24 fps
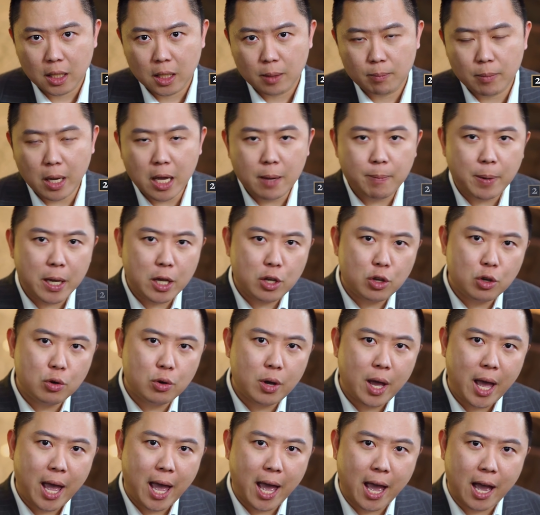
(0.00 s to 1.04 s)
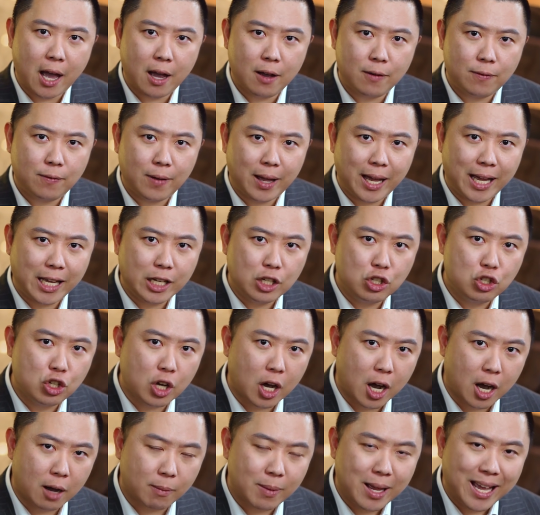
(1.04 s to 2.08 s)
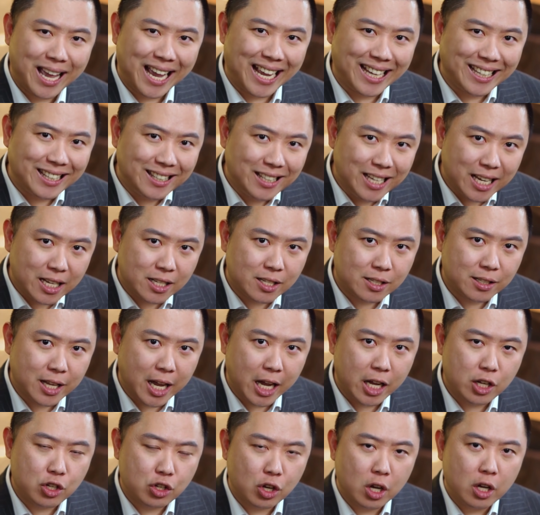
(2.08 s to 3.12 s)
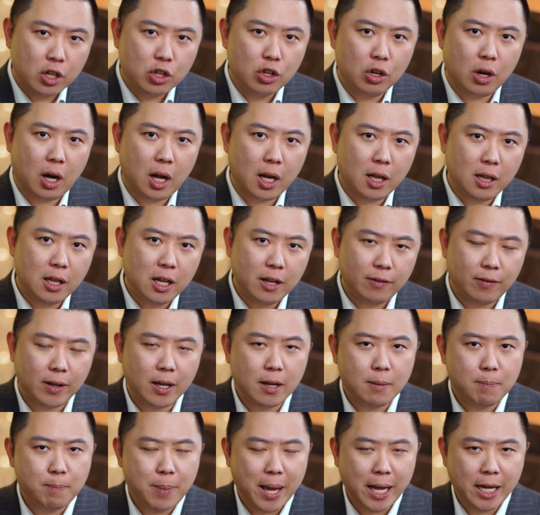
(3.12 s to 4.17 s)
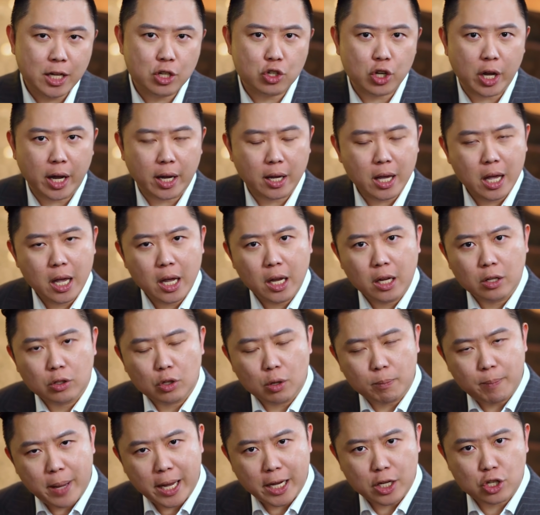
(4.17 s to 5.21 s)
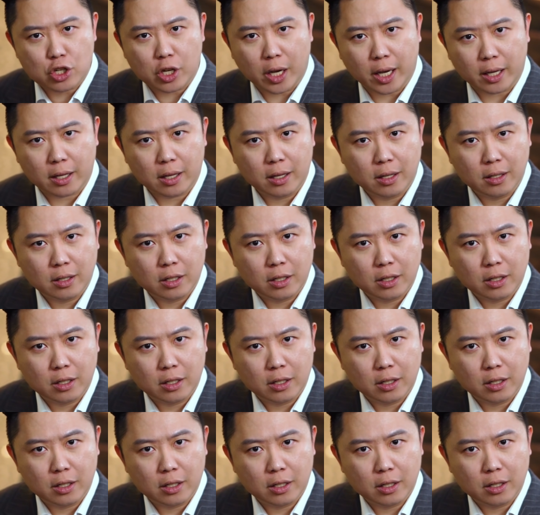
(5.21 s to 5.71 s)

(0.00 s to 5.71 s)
Maybe you have a job. At this stage, you are living paycheck to paycheck.